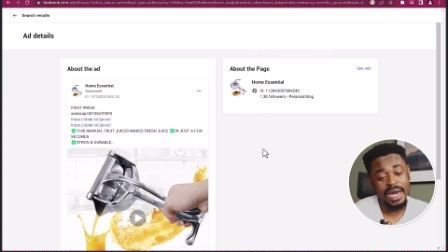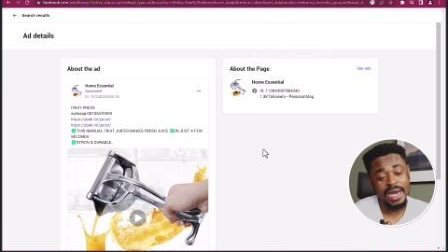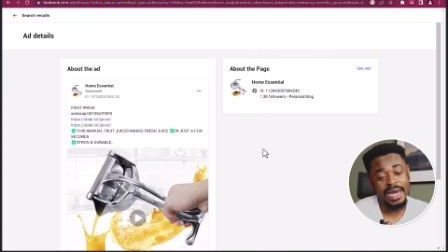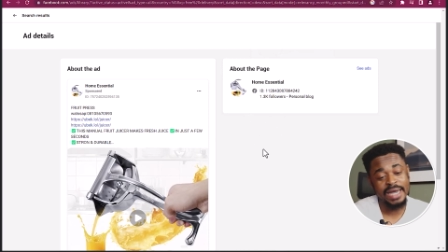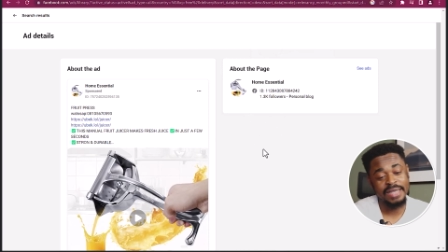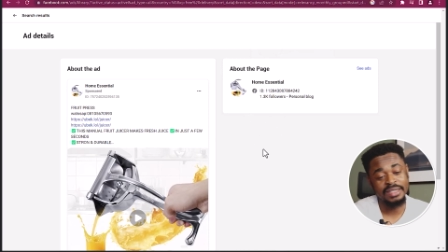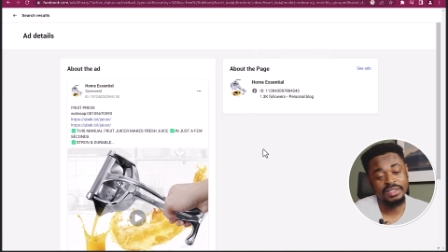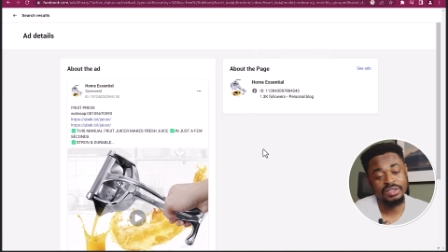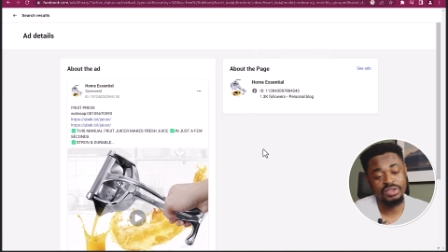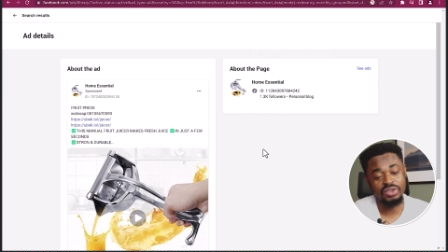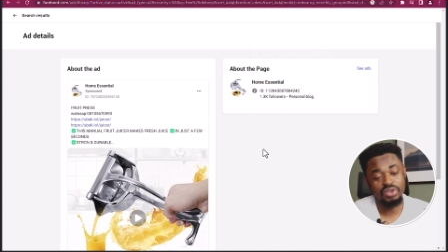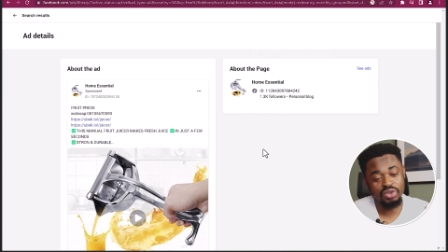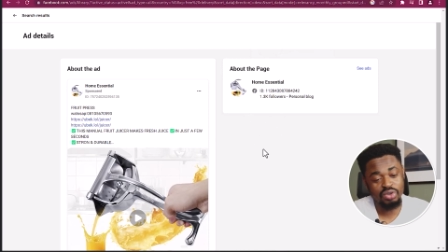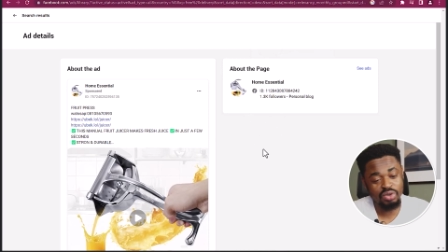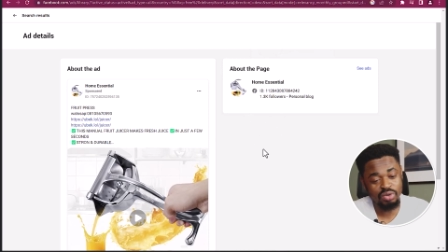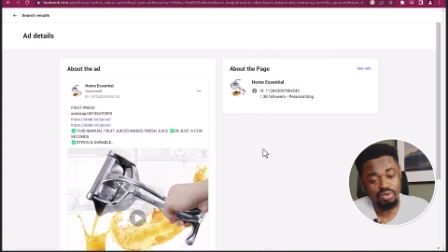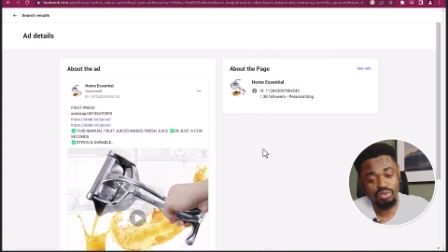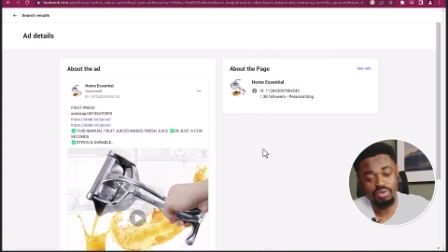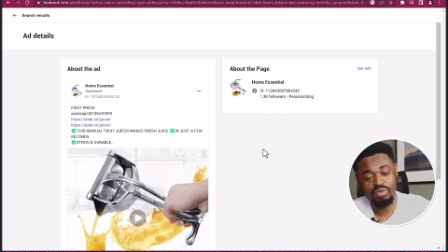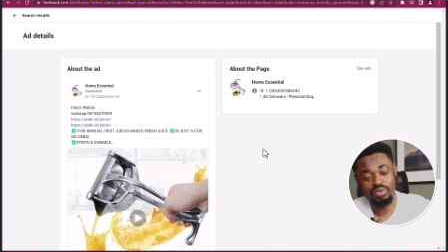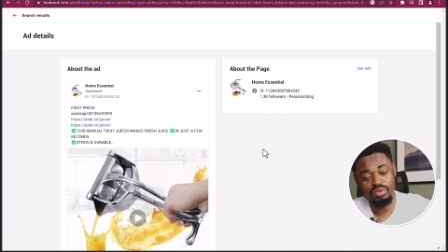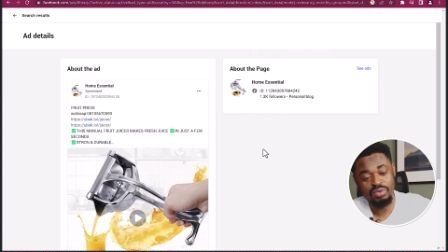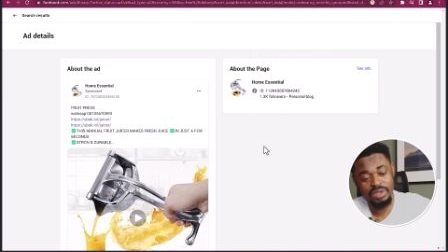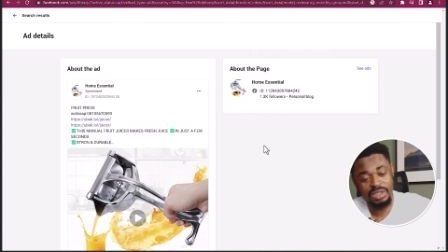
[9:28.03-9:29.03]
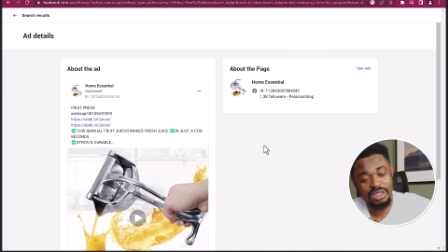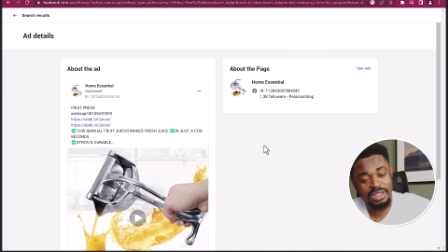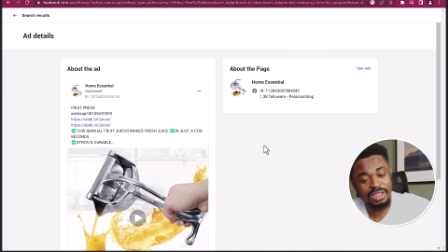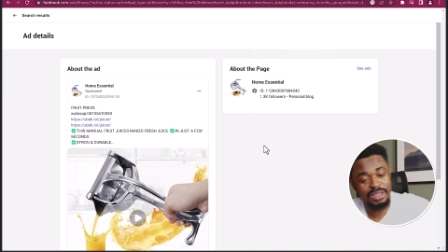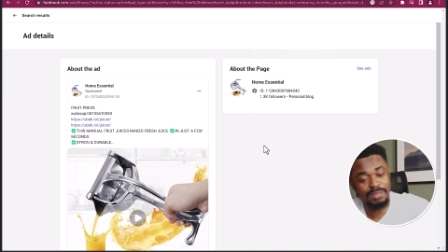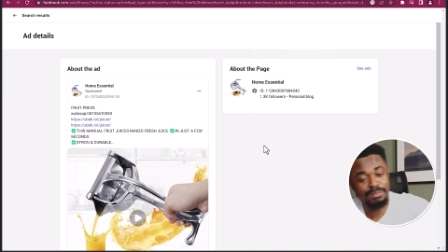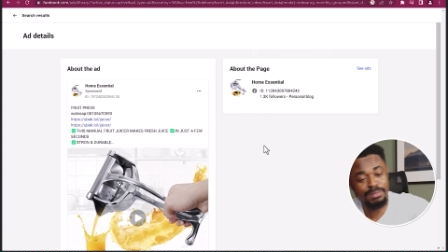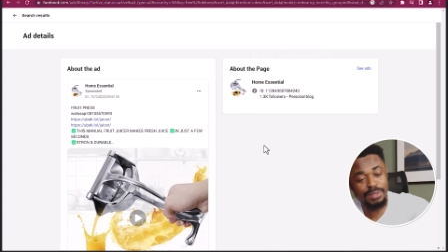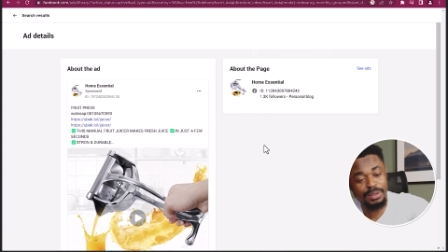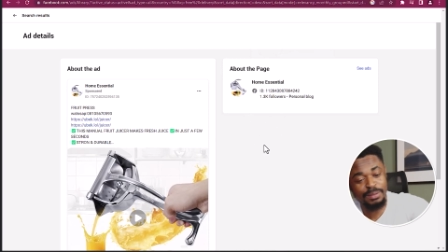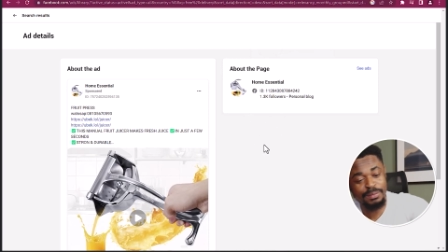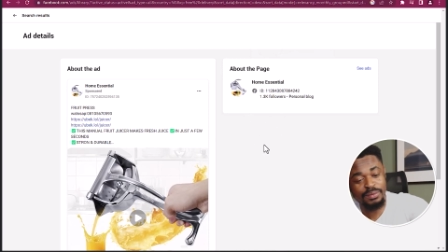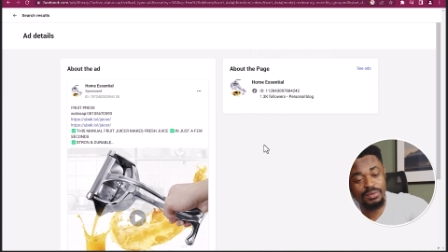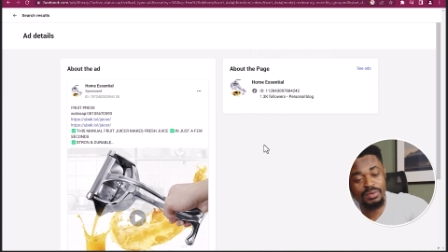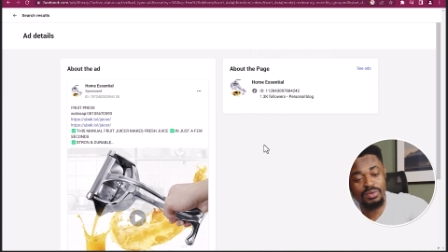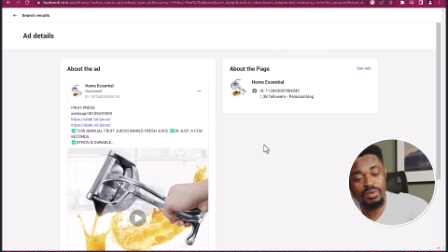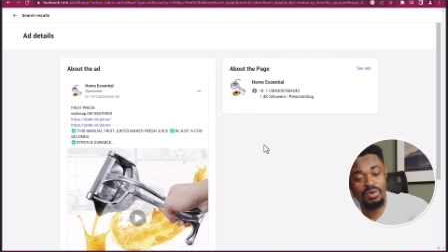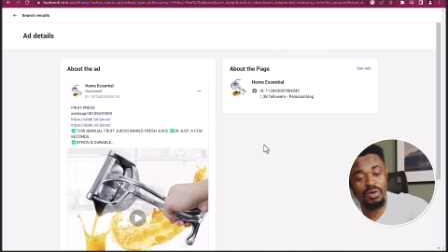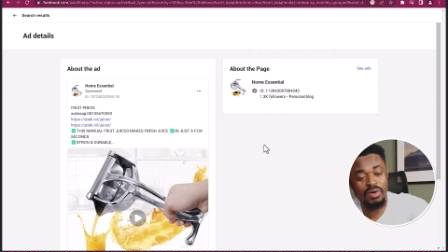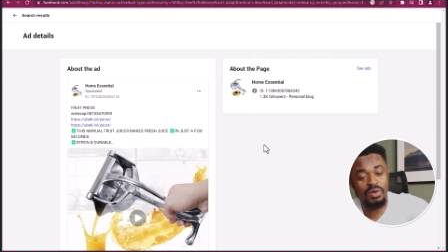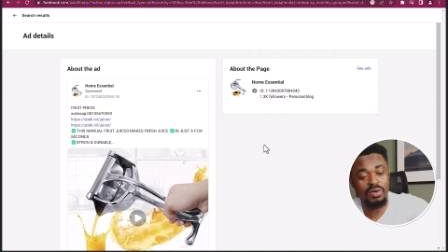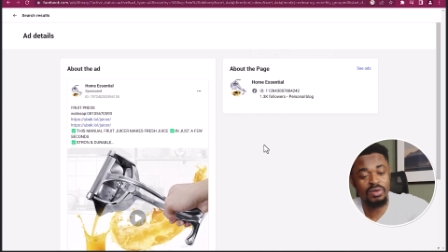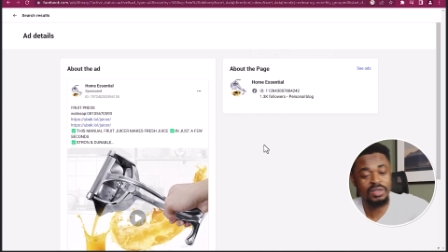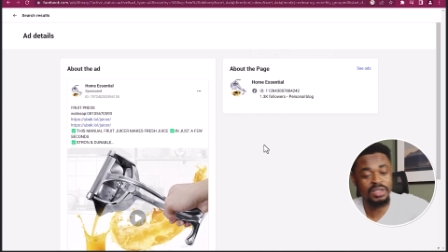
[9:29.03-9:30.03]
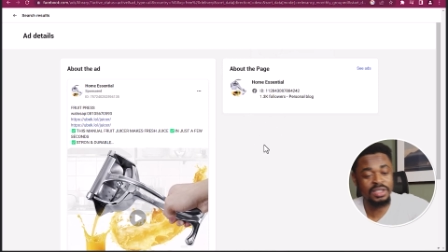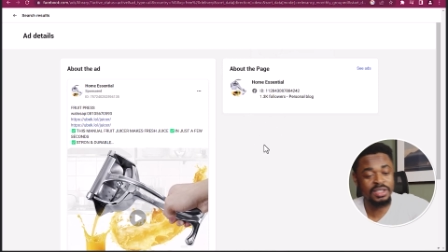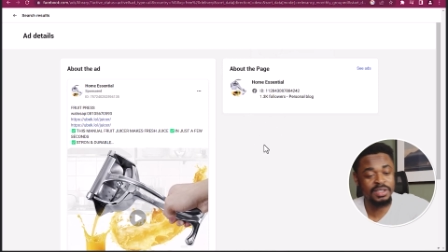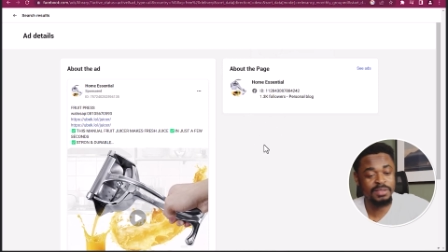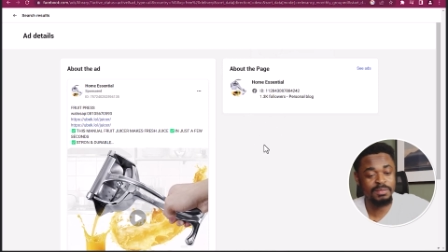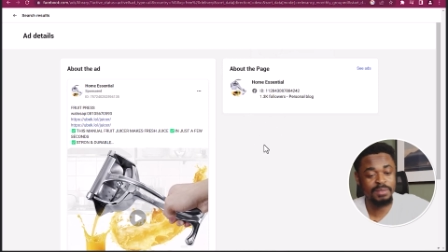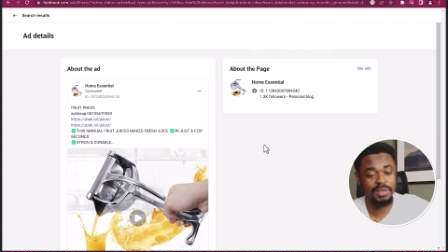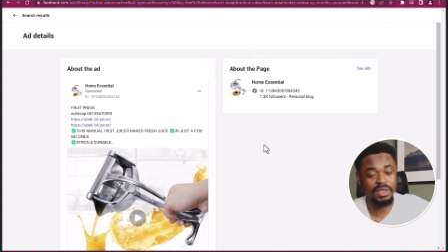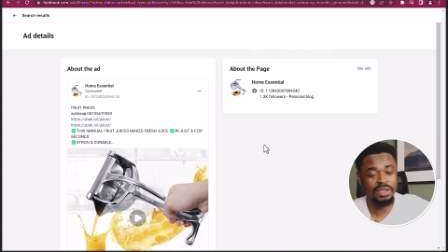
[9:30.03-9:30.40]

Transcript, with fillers: ads to the people on this